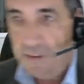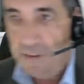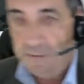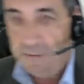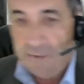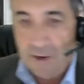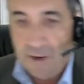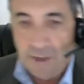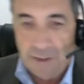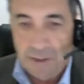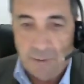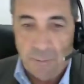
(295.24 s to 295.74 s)
to
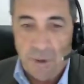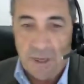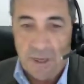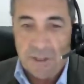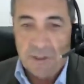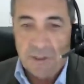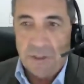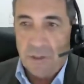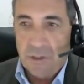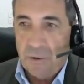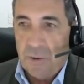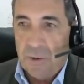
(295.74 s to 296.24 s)
find the
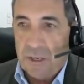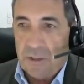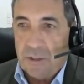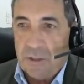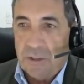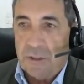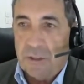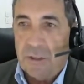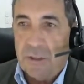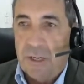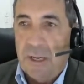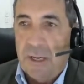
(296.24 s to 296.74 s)
practice
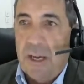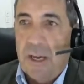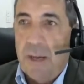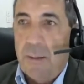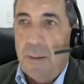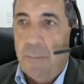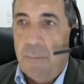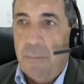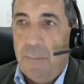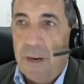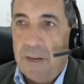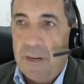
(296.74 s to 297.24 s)
directions,
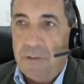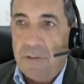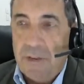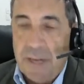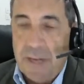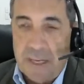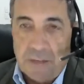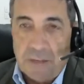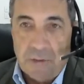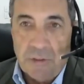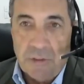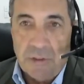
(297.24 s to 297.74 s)
But as an
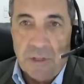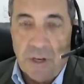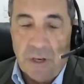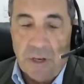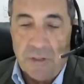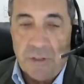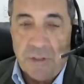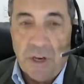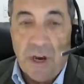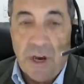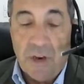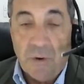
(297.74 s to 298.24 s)

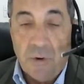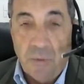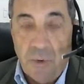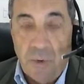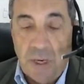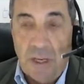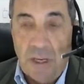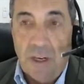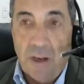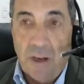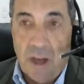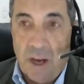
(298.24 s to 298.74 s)
exercise, I'd
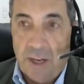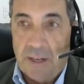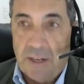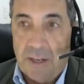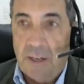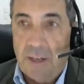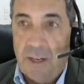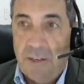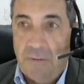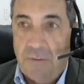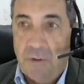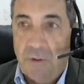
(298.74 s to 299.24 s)
really like
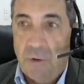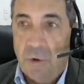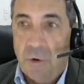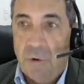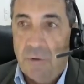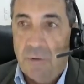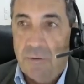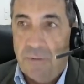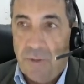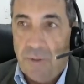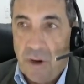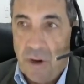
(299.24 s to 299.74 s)
it if you
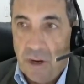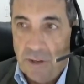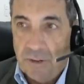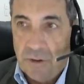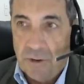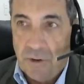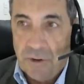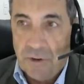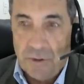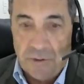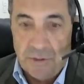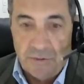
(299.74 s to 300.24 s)
could find
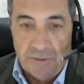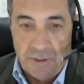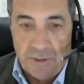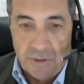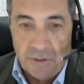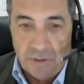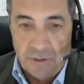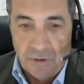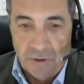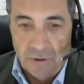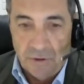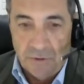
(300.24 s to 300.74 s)
those for
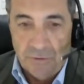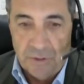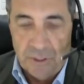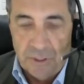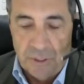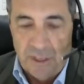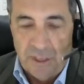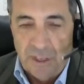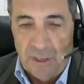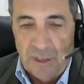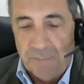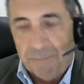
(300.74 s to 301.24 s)
yourselves.
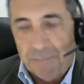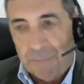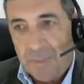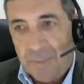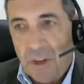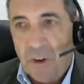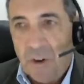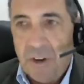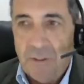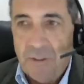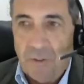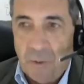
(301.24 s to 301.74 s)

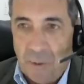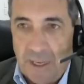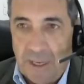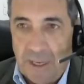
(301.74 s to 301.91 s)
I'll give you a